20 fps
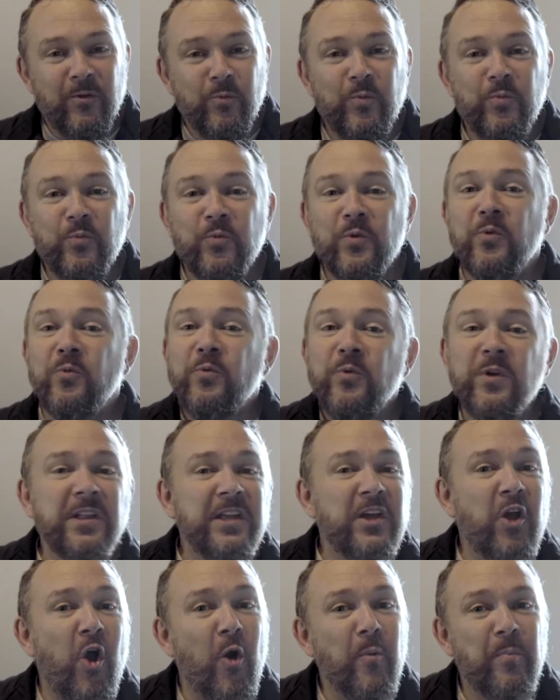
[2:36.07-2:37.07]
We're
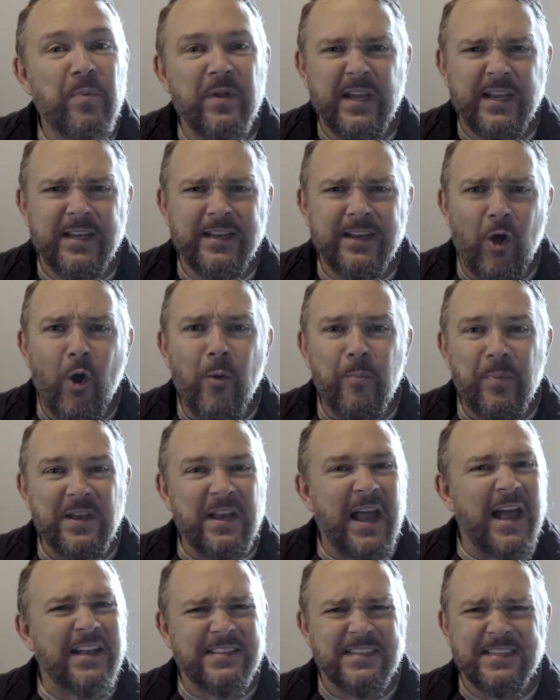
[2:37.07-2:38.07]
really hoping
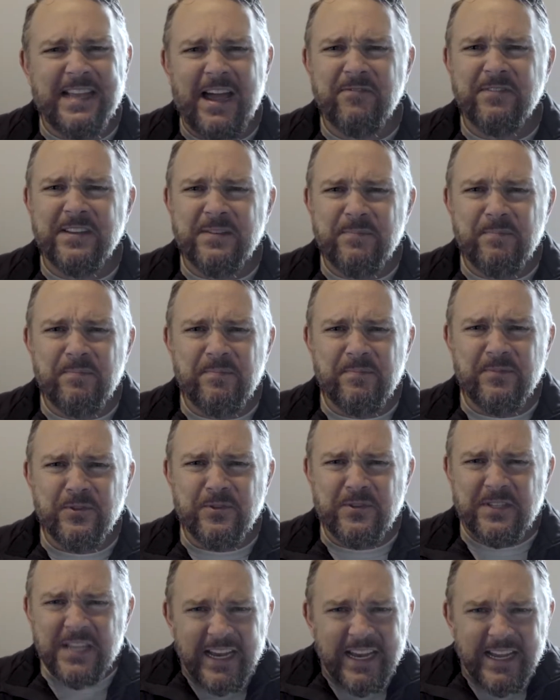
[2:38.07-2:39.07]
not to have to do
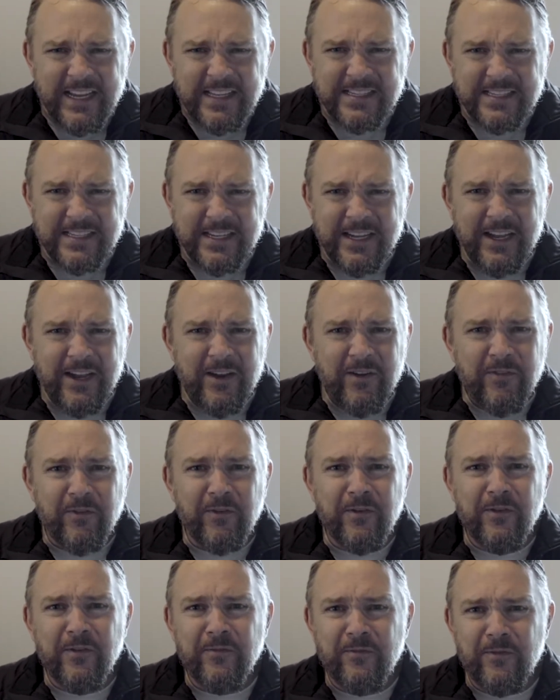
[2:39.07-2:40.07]
tickets
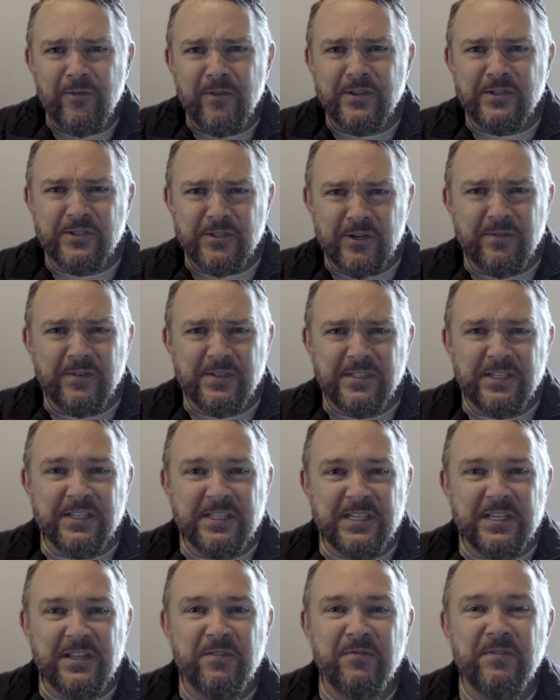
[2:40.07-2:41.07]
for the services
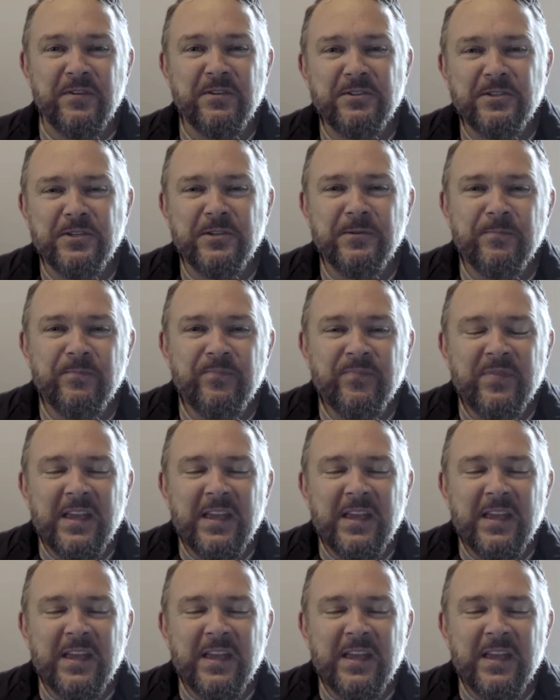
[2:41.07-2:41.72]
in the future.